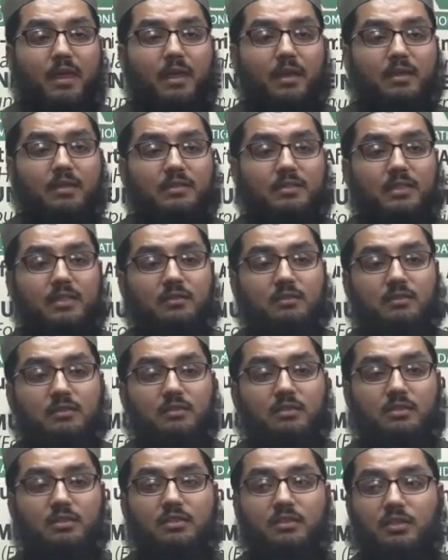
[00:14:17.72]
And he said,
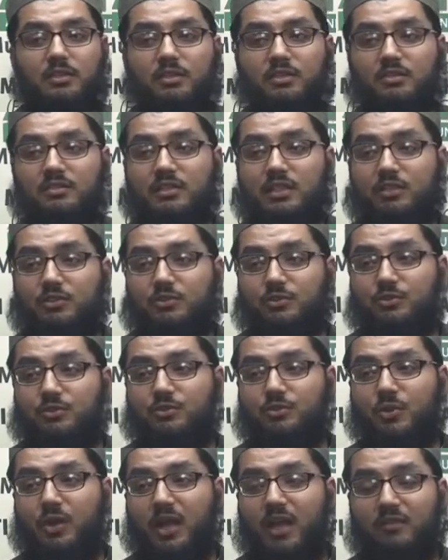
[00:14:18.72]

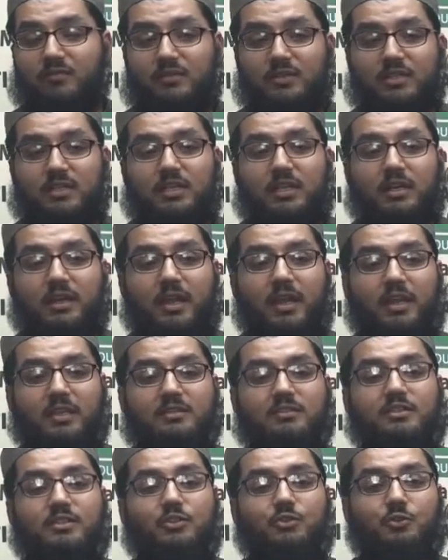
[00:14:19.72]
you have clear
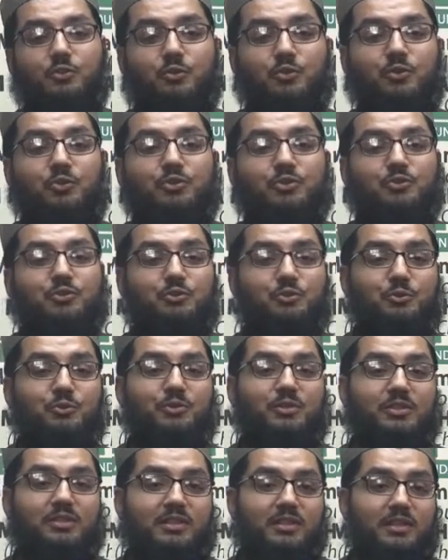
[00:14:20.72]
answer, you know the
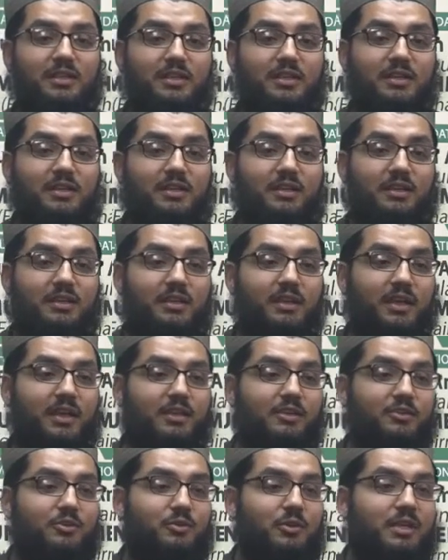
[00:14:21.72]
truth,
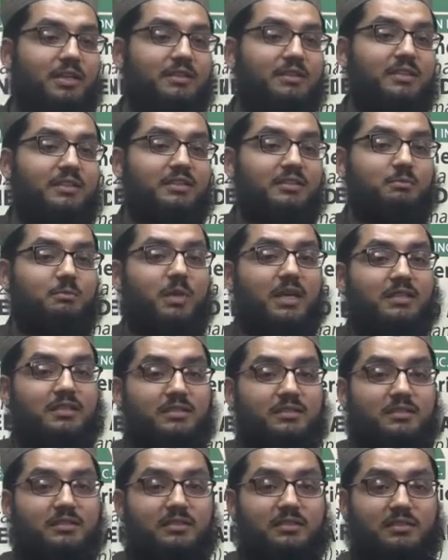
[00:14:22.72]
and you're in this
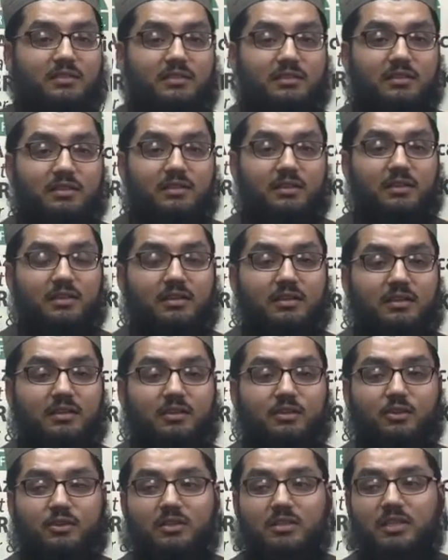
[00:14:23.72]
mess.
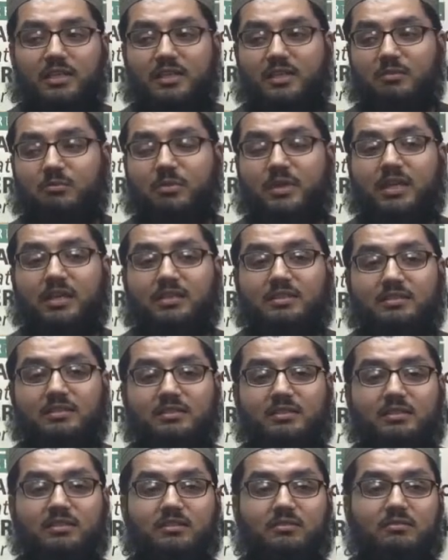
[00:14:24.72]
You're cleaning
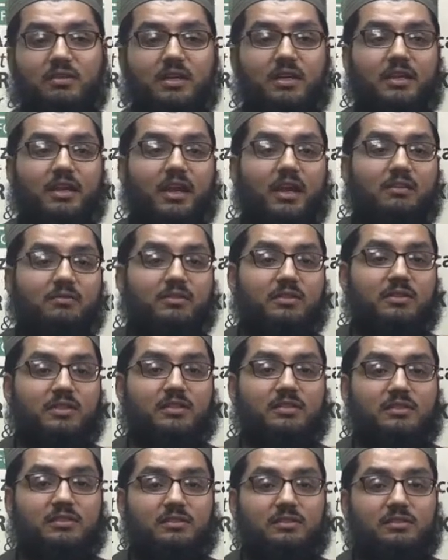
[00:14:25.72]
pigs, running after
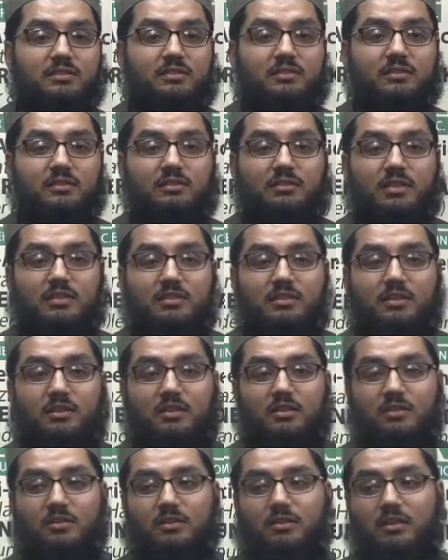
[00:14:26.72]
this
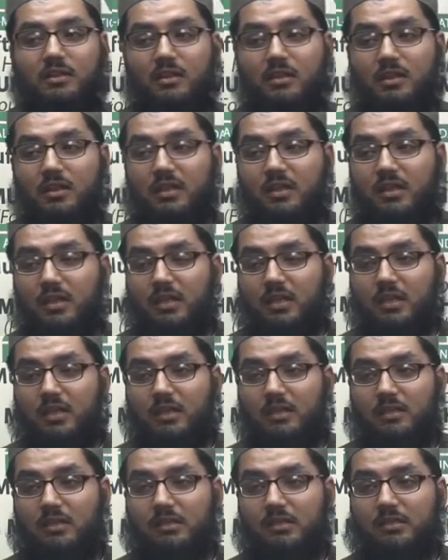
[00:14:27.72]
girl.
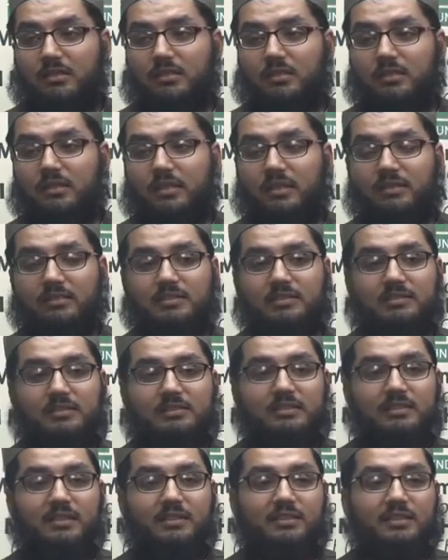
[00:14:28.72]

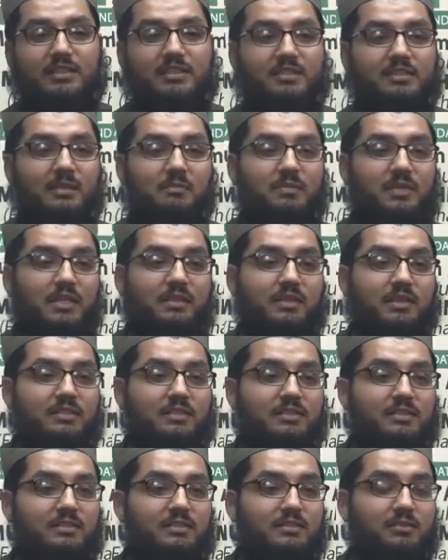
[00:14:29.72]
Is there something
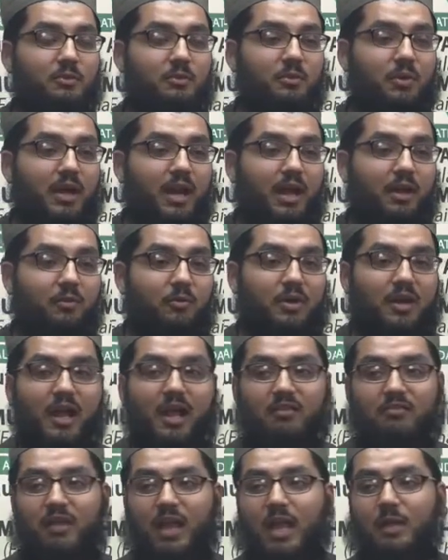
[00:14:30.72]
this,
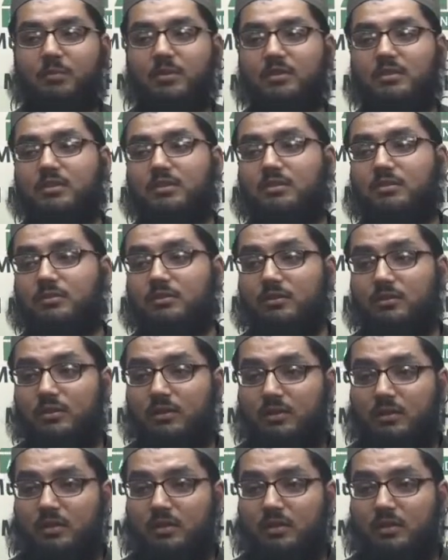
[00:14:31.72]
what have happened to you?